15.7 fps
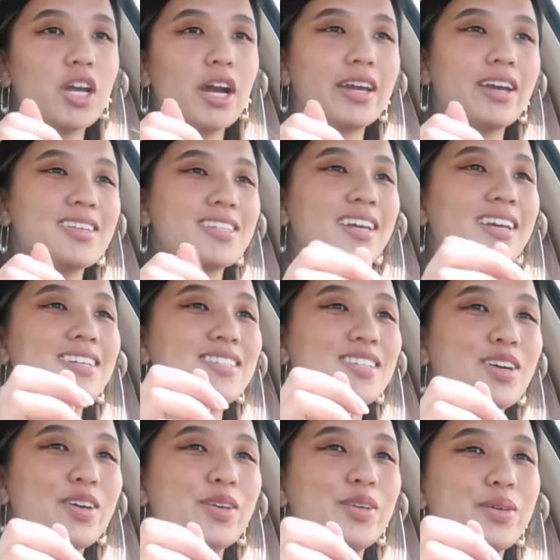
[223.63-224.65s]
I guess I can
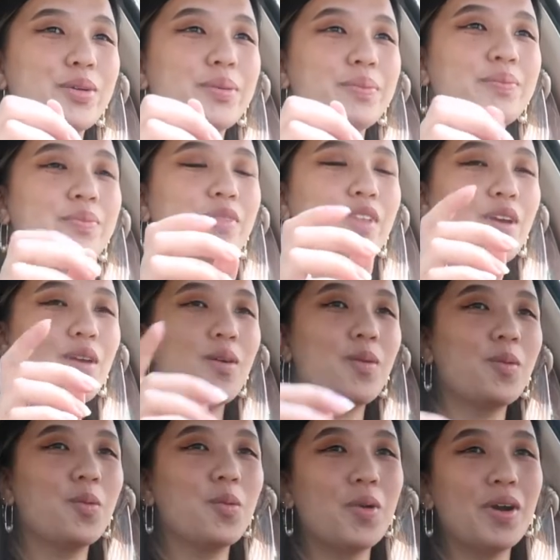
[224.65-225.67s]
tell you
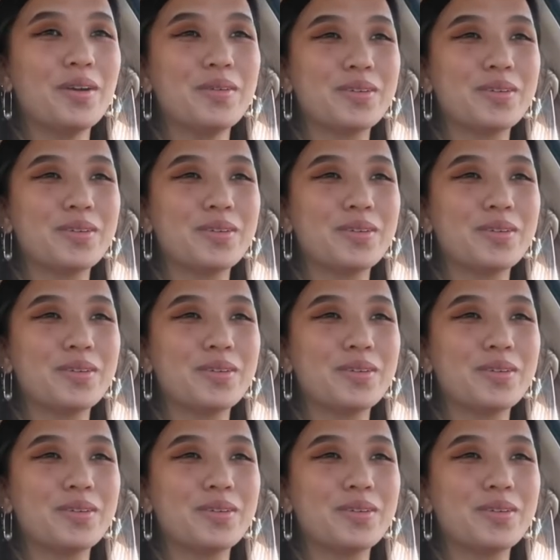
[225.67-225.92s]
what